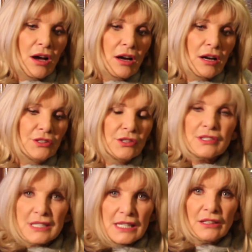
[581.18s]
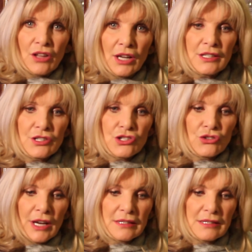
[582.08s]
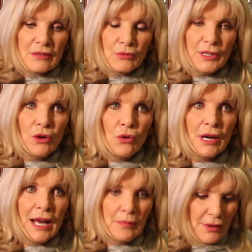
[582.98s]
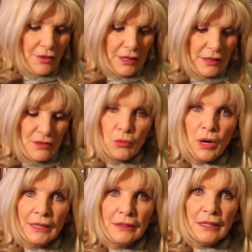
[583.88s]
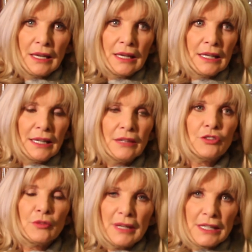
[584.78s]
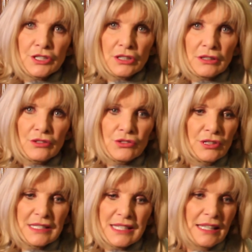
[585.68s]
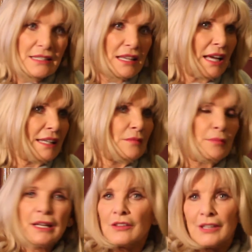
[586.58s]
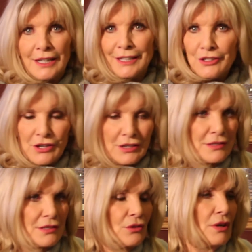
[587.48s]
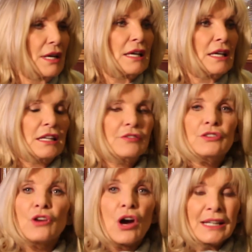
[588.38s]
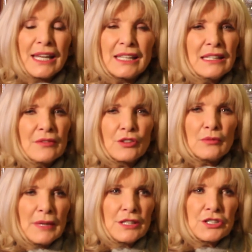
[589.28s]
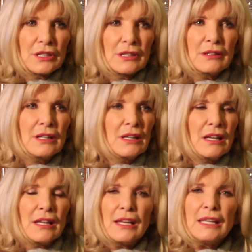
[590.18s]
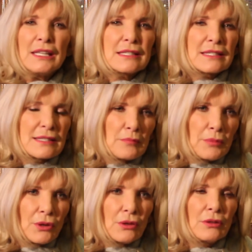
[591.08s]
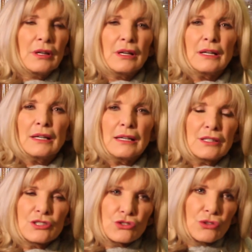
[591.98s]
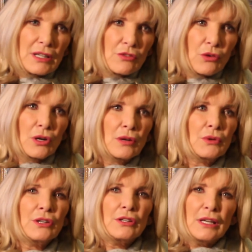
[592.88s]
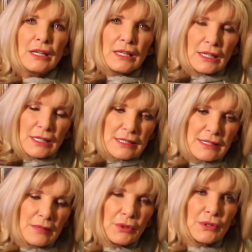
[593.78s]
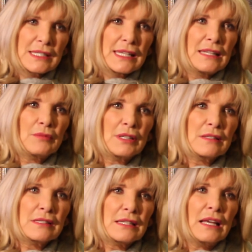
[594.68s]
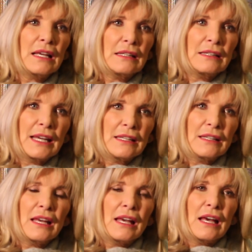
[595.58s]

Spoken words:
you can see a lot of distress, we know a couple things. One, information treats anxiety better than any drug. So if you've got any information, simple, straightforward, simple statements like,